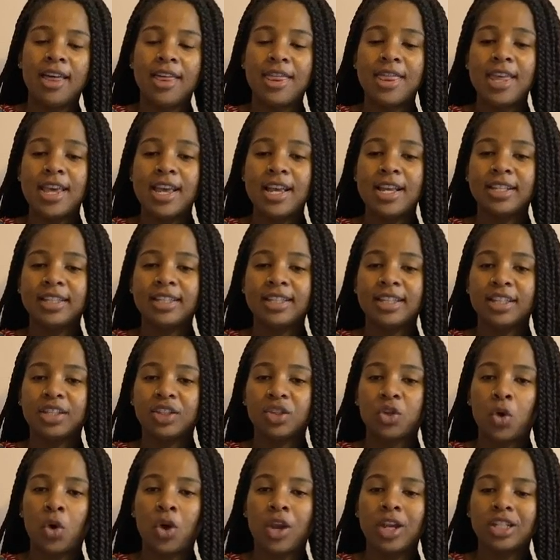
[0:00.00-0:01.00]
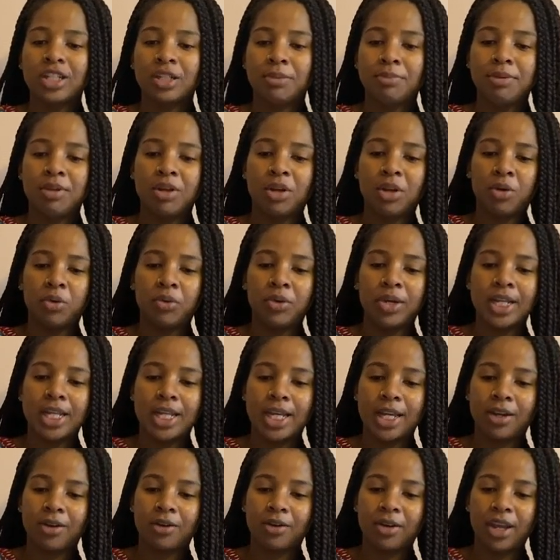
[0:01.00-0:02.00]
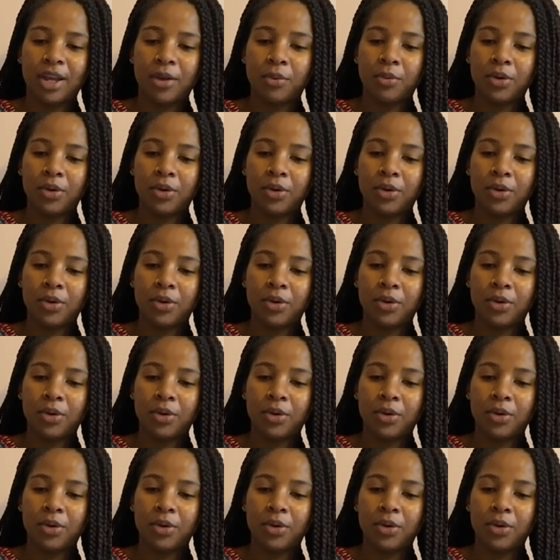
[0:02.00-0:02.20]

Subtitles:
this is going to be your reading, okay?